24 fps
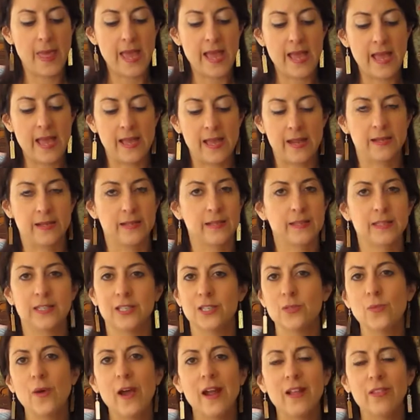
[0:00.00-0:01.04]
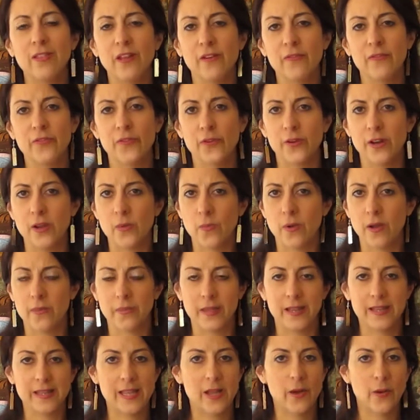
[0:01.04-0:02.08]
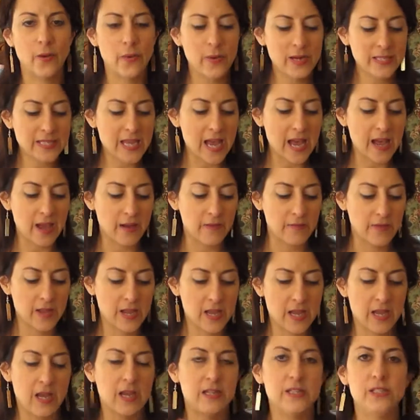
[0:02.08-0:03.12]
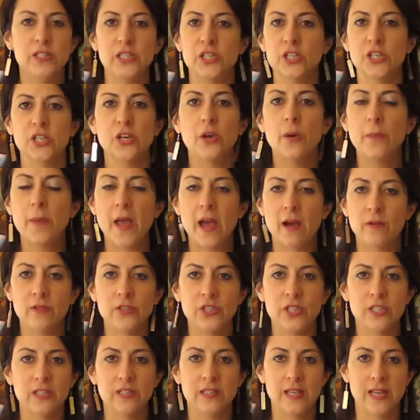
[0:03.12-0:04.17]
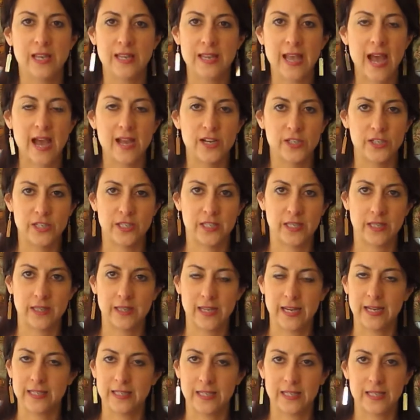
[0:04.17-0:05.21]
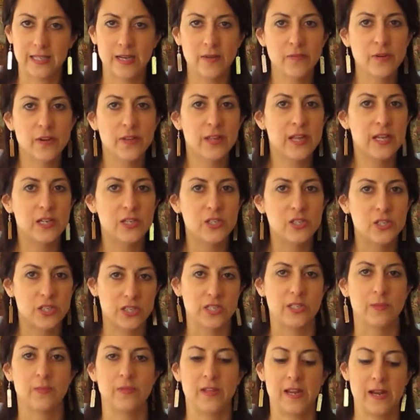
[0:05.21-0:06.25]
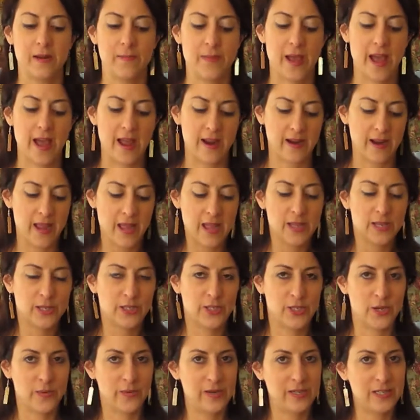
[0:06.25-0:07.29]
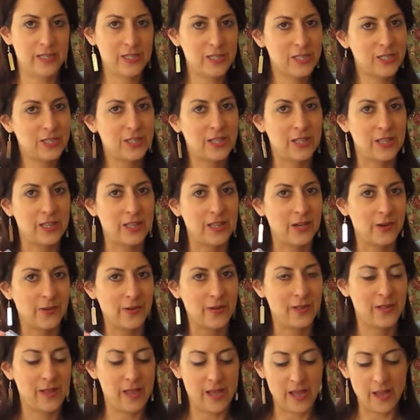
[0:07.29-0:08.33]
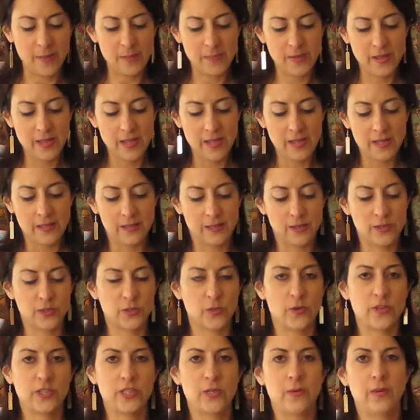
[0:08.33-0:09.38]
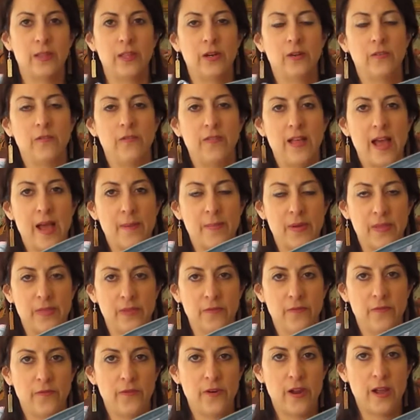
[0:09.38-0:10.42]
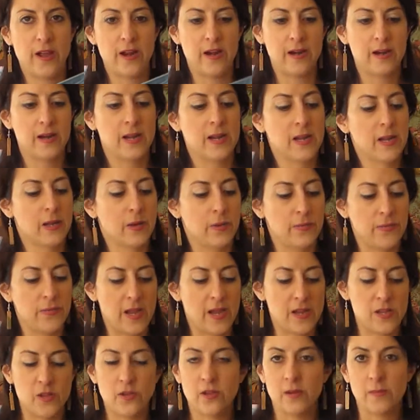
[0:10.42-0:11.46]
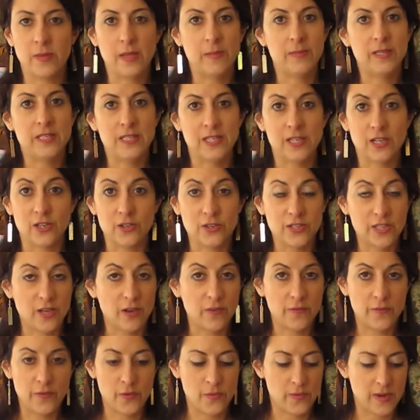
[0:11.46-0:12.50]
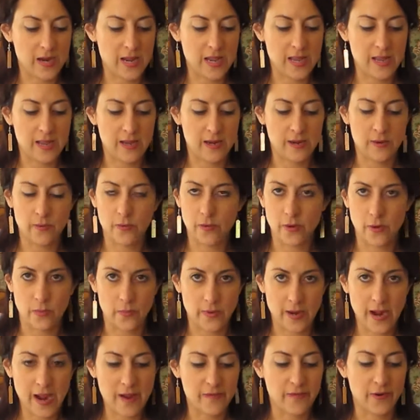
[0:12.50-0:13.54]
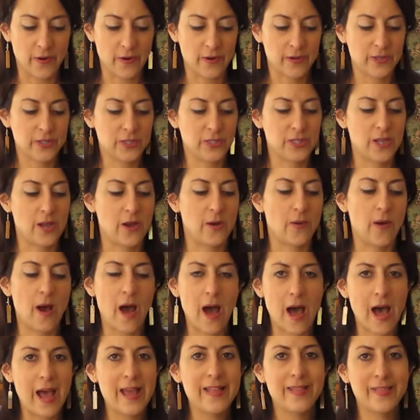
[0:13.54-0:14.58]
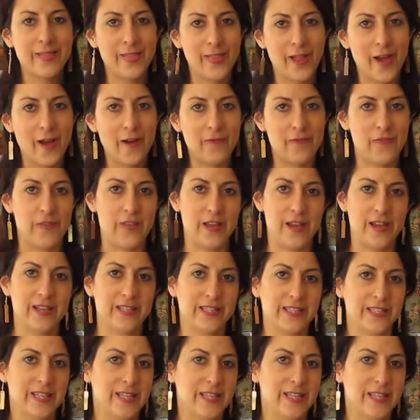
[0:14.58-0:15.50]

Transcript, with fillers: then, this is why I love thirty one, like they always have additional pouches and gadgets and things. It's never like just a plain bag. So in addition to the little clip, there's also a little flap on the front that you can maybe stick your cell phone in or whatever. So I love this.